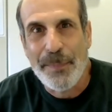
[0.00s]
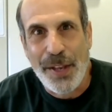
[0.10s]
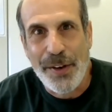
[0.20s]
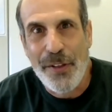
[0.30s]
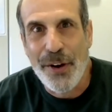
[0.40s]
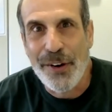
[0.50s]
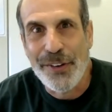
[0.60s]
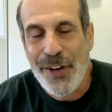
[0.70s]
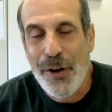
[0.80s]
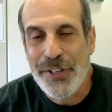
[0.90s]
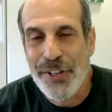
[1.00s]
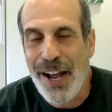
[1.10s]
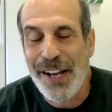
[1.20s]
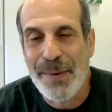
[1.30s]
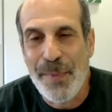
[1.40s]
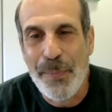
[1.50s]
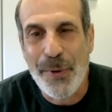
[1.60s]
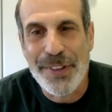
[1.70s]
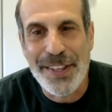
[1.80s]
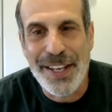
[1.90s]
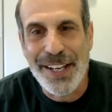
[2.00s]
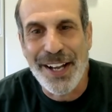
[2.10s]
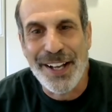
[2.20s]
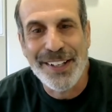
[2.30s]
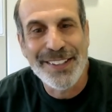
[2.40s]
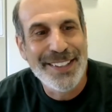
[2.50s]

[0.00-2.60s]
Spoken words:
another coach and I come up with the